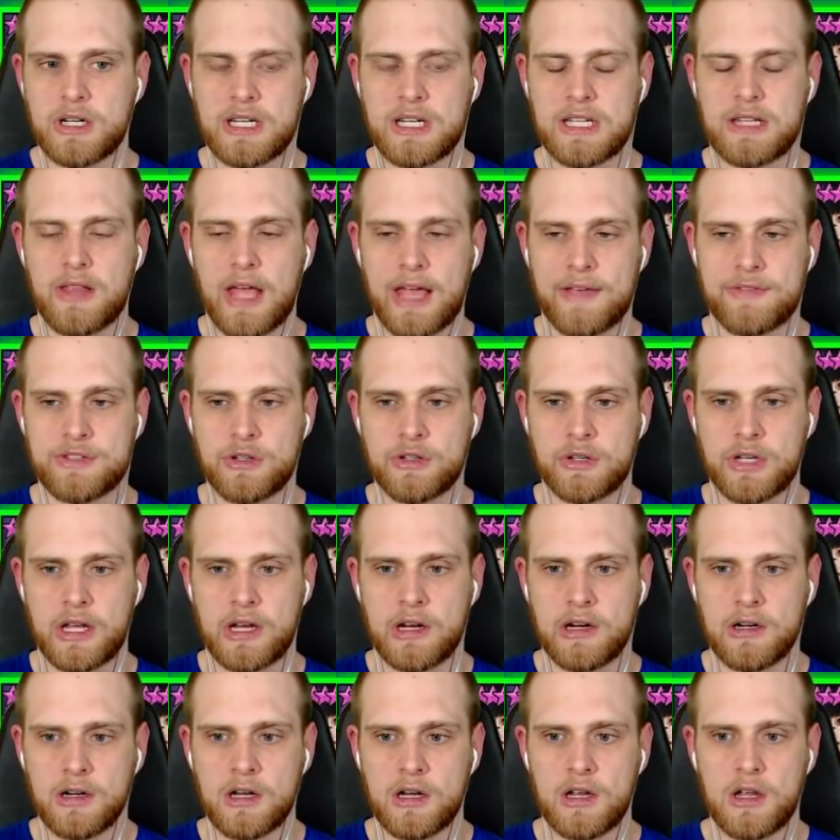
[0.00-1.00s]
going to need lifesteal
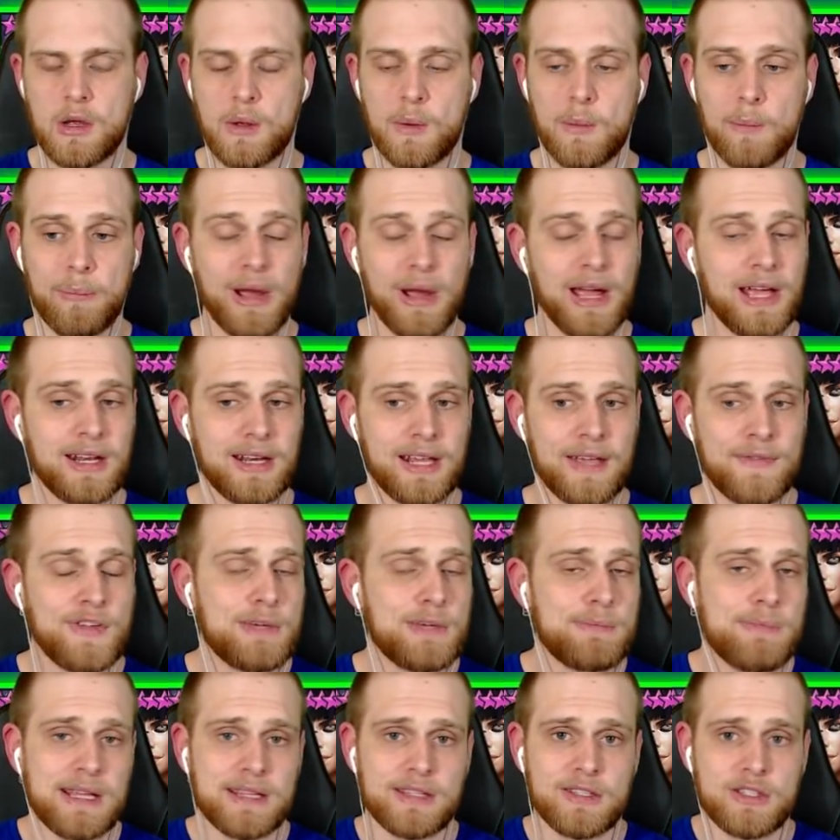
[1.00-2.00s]
gear, but if you
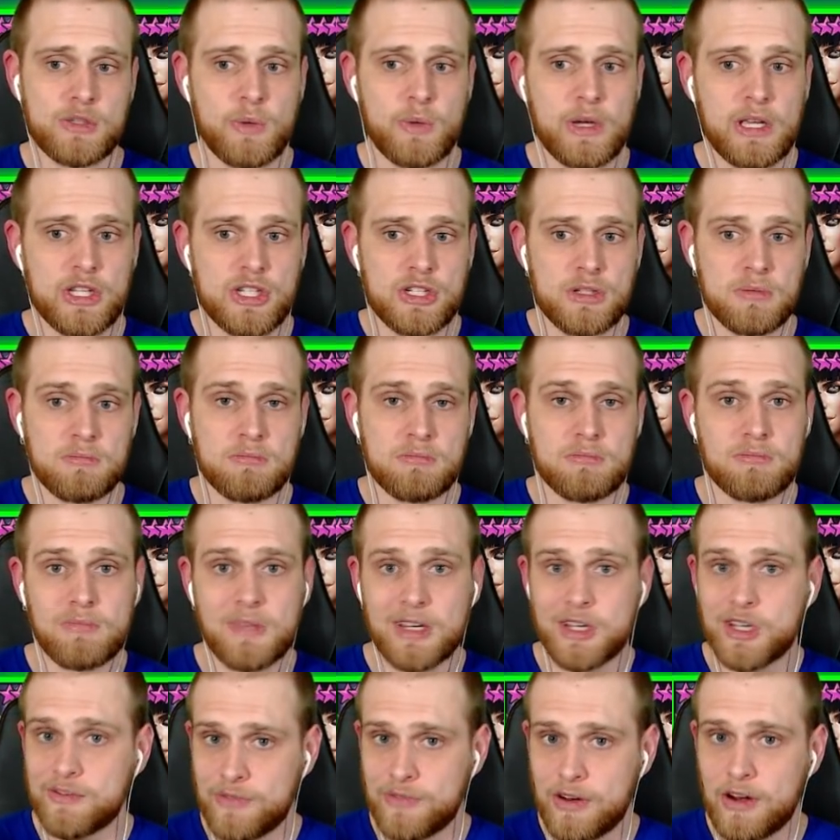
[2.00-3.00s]
can make the switch,
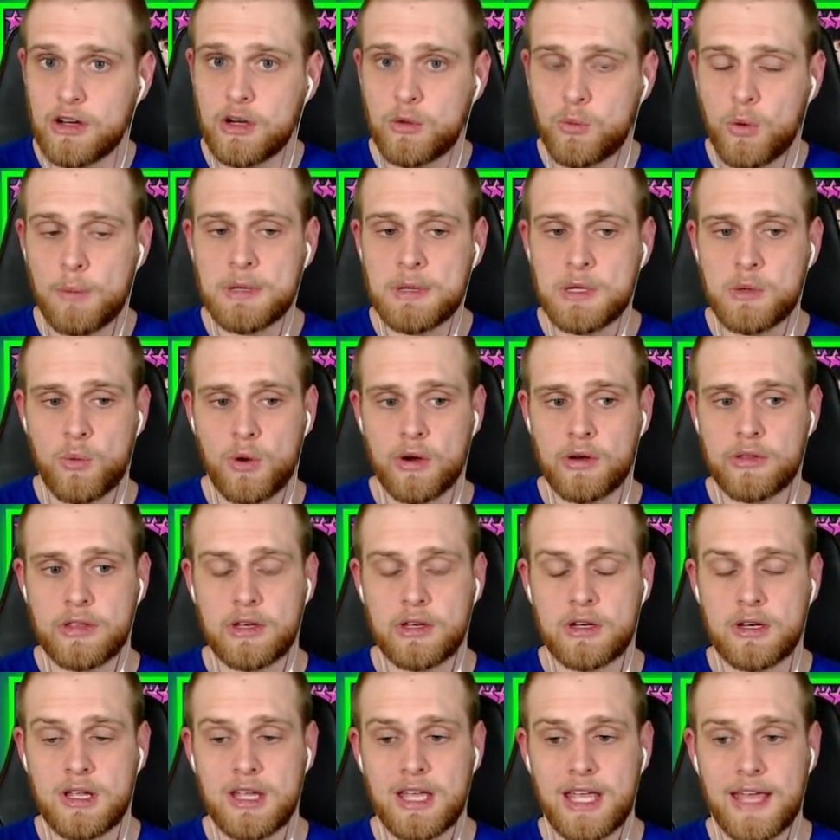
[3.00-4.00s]
it could very well be worth
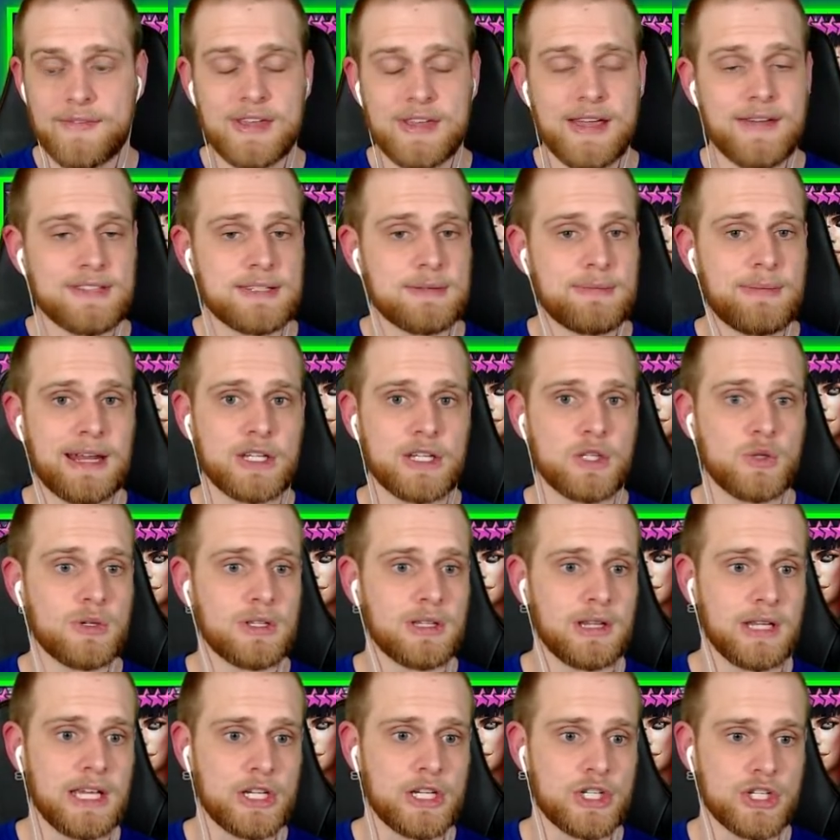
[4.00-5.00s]
it. If you have somebody
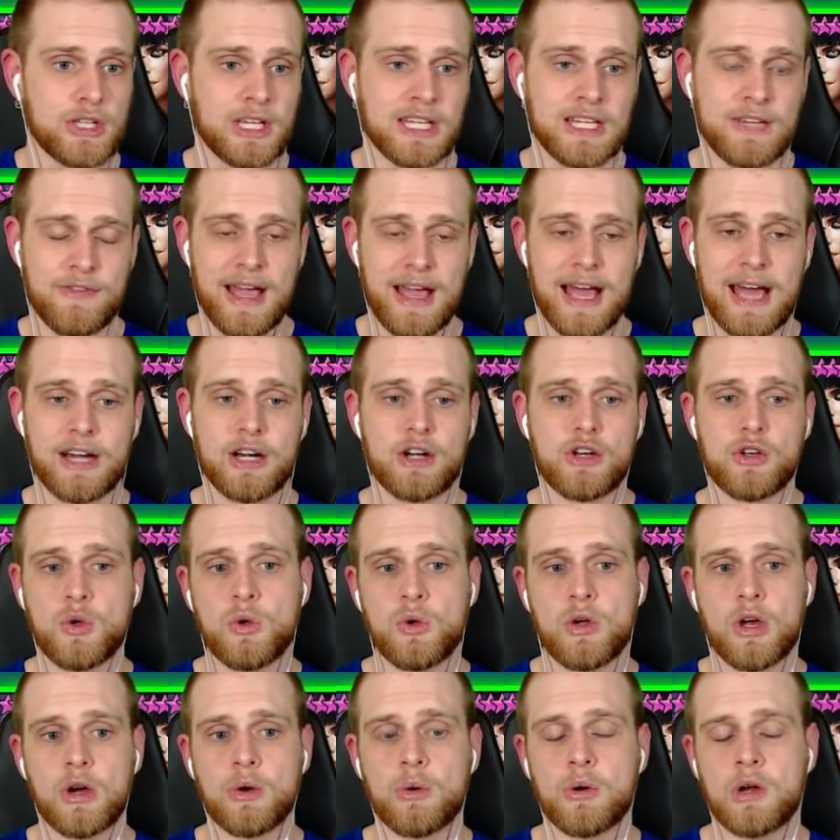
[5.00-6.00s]
doing leech, like if I had an
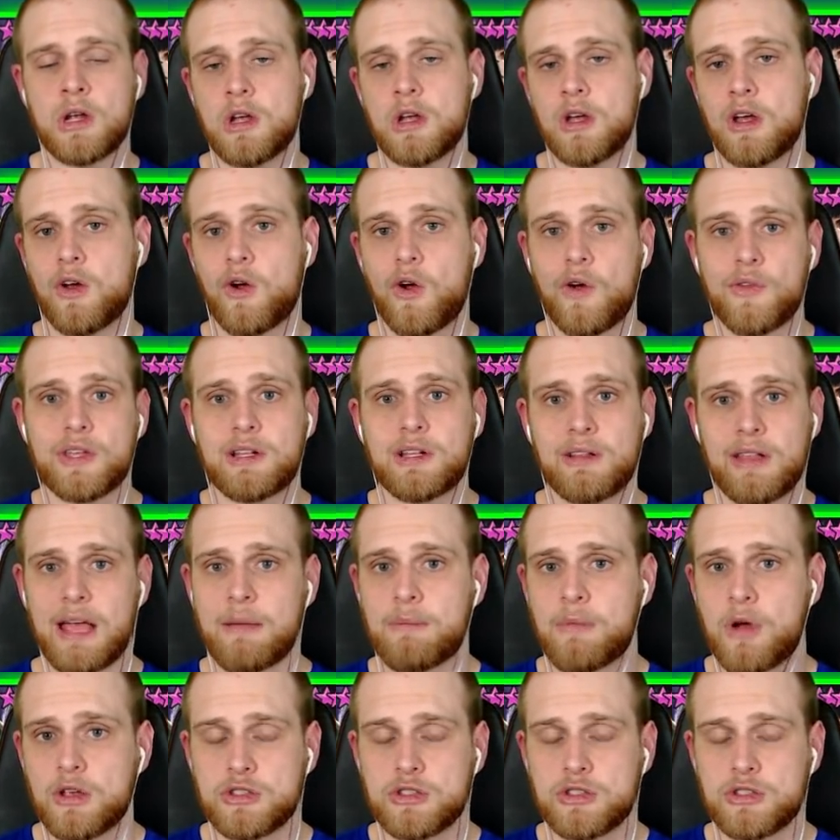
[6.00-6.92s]
Ugo on the clan